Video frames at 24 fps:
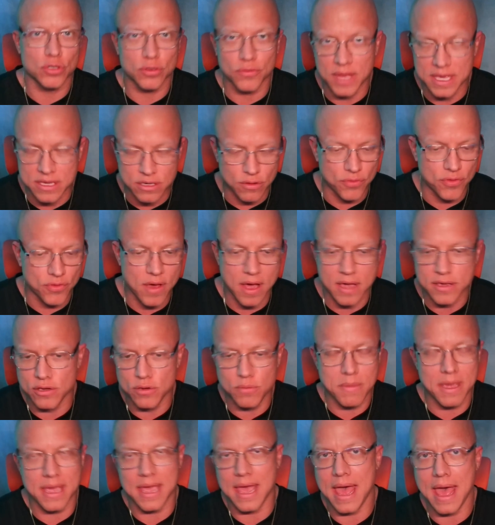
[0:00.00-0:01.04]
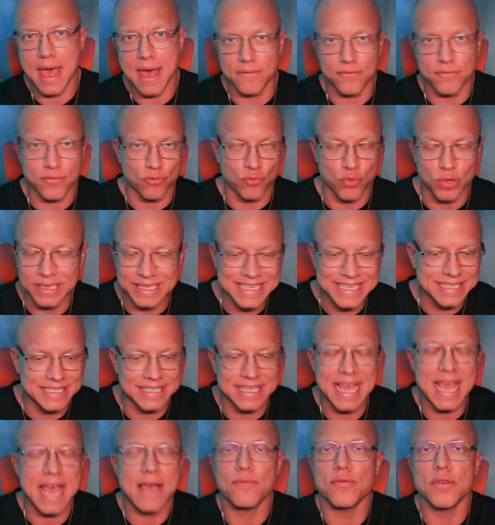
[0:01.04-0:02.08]
that you thought you may have.
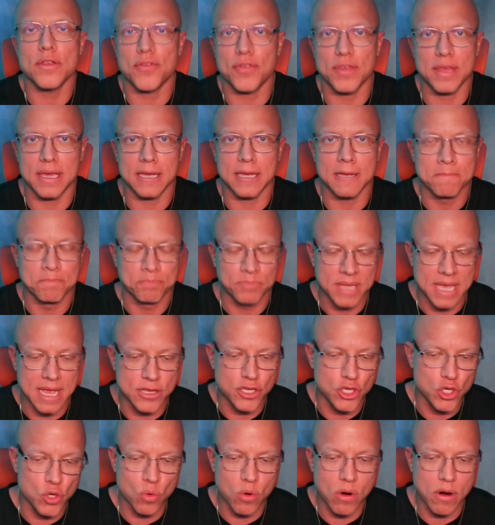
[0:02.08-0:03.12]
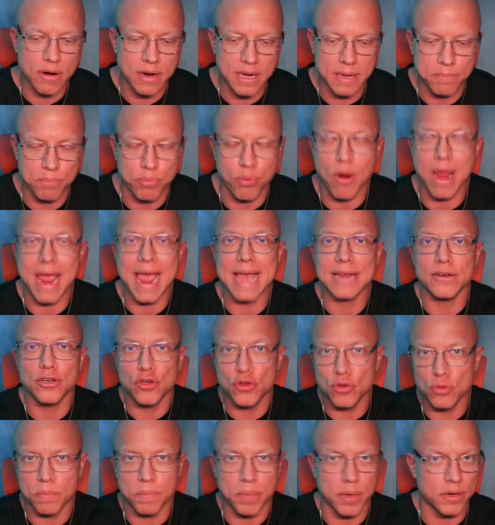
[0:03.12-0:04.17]
Release everything, and you are a brand
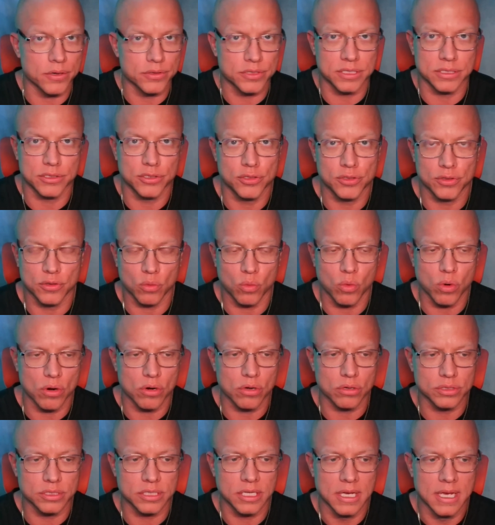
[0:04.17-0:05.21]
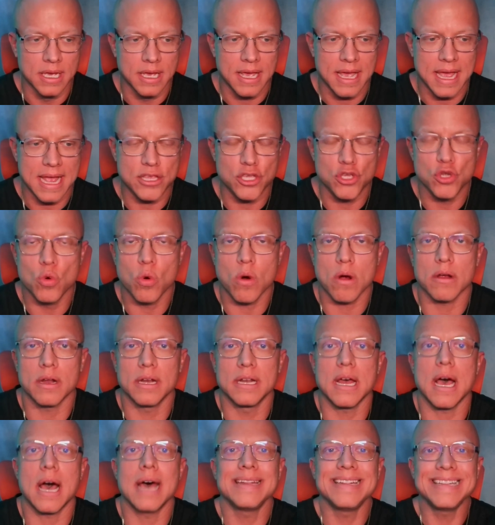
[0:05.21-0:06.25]
new person to the world, and you are
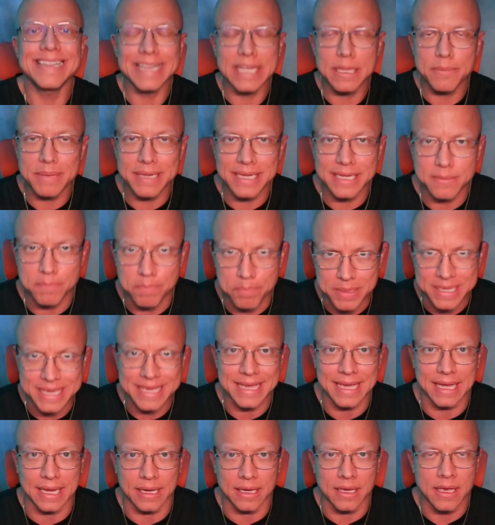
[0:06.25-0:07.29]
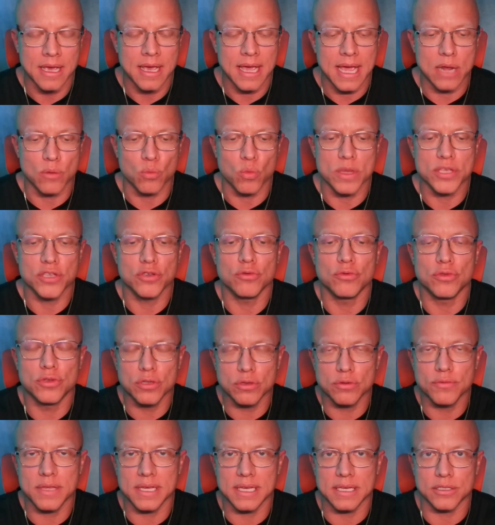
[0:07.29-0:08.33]
an unlimited being. And when you
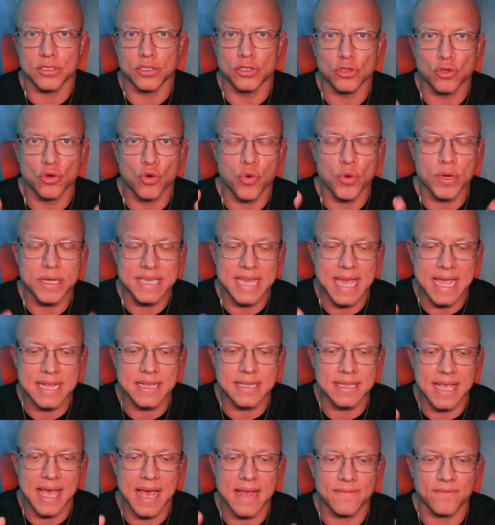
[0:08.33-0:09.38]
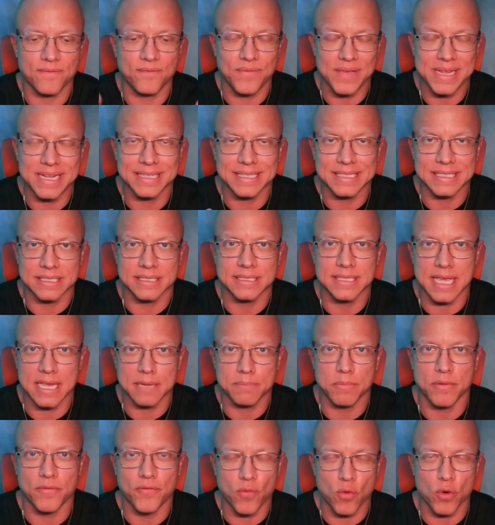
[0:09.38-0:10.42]
do this, create that feeling
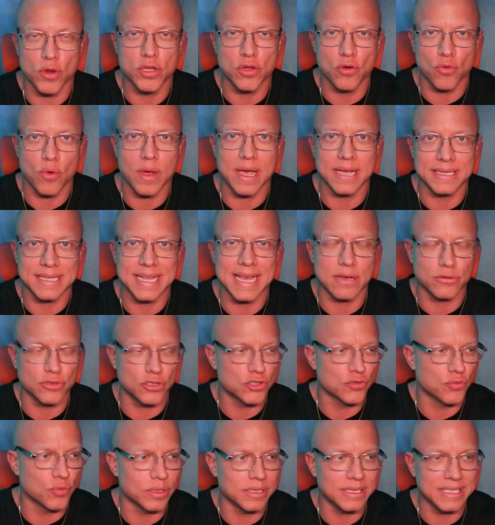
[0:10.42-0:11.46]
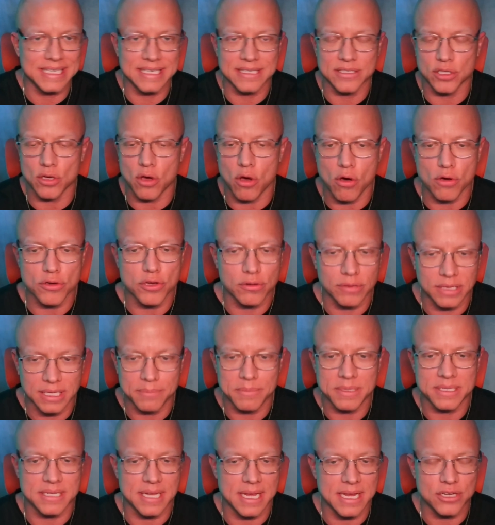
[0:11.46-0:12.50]
state before you write down. Just release all your
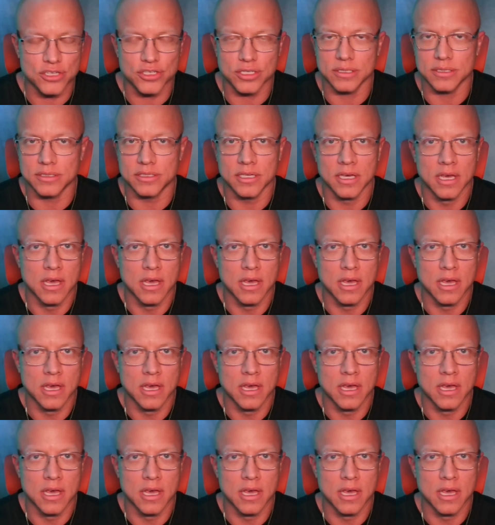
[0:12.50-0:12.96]
limitations,